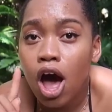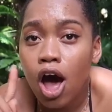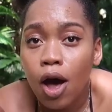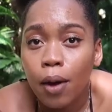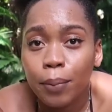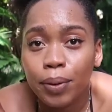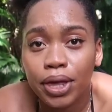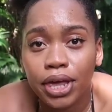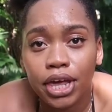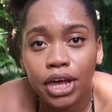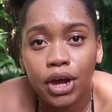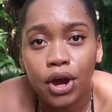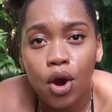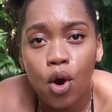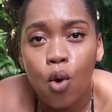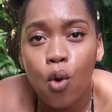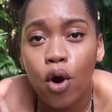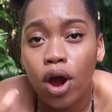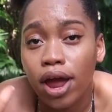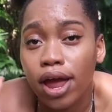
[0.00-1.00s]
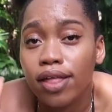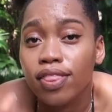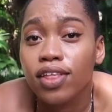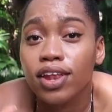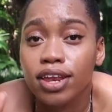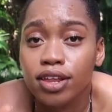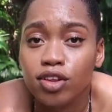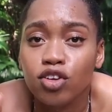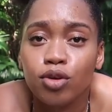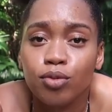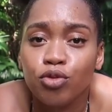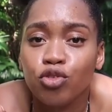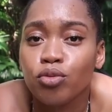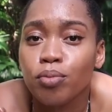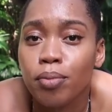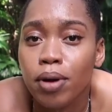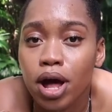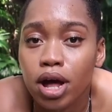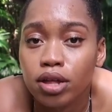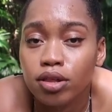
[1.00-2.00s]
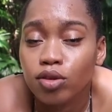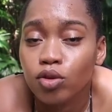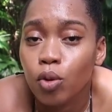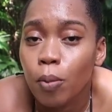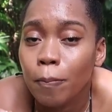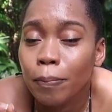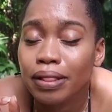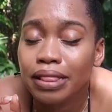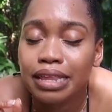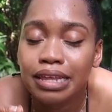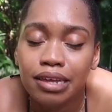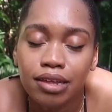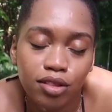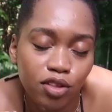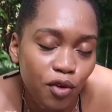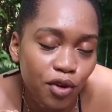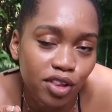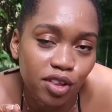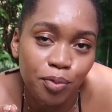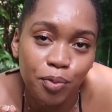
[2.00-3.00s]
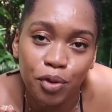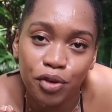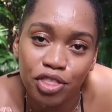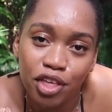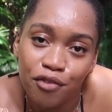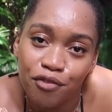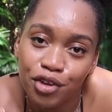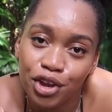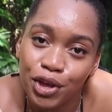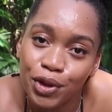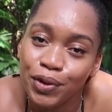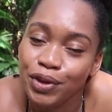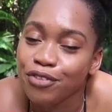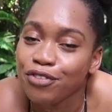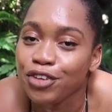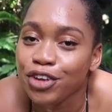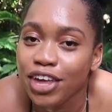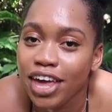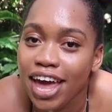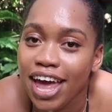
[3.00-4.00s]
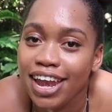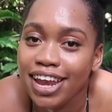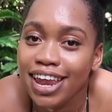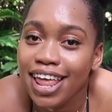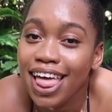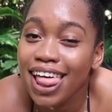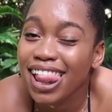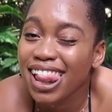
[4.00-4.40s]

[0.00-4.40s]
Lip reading: up here or in the description box. So please go and support that video if you can.